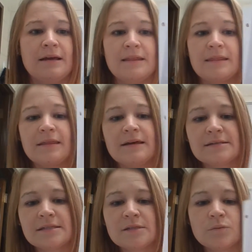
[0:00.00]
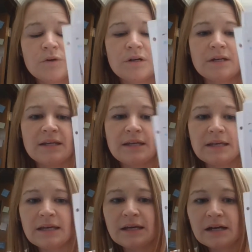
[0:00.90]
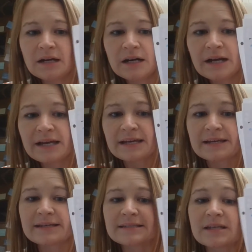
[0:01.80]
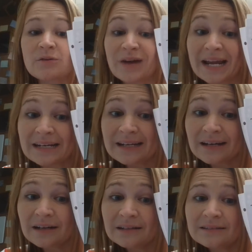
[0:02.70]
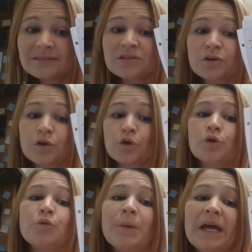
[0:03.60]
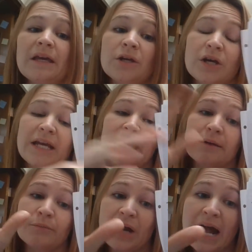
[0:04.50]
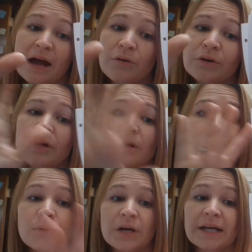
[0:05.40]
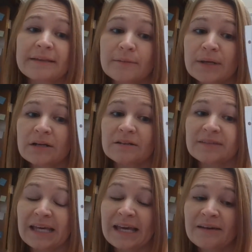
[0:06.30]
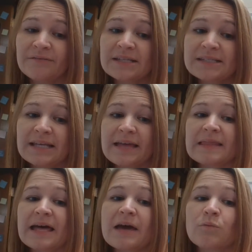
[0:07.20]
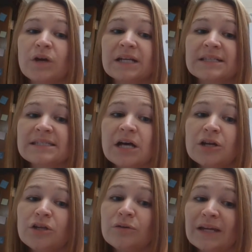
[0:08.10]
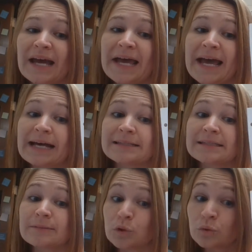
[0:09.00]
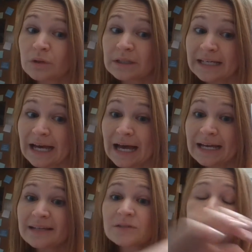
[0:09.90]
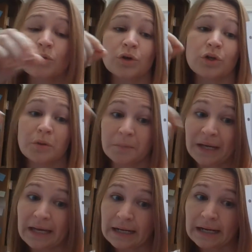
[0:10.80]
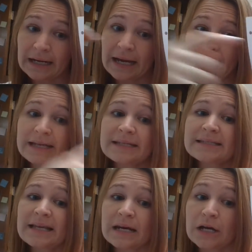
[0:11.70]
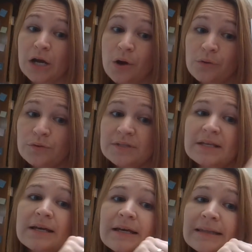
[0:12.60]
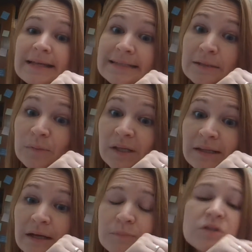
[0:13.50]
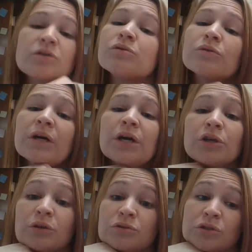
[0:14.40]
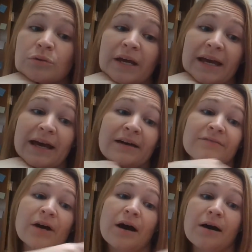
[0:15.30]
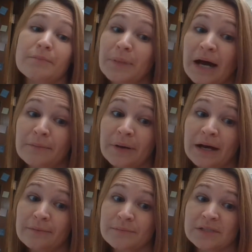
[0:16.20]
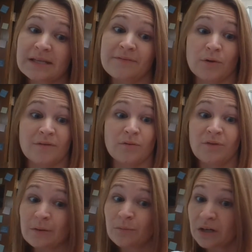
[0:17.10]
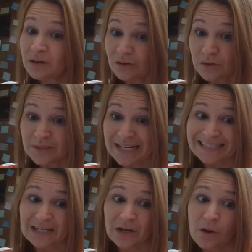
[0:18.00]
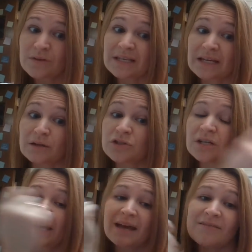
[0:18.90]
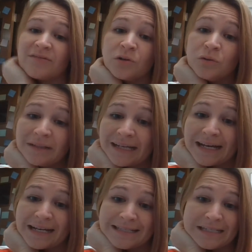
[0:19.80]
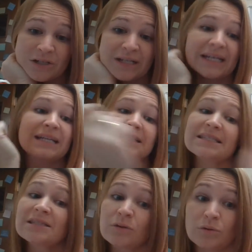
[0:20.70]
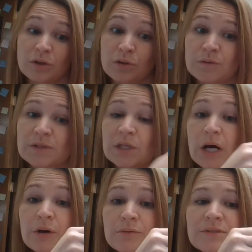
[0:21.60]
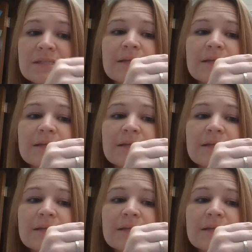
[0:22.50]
this one here is a reindeer. So you paint your hand brown, put it in the middle of the canvas, and then when it's done, you can add some googly eyes, or you can paint on eyes and a nose. That's completely up to you. You do have pom-poms. If you have a red one, you can use it as a nose. And you should have googly eyes in your kits, so you can use those.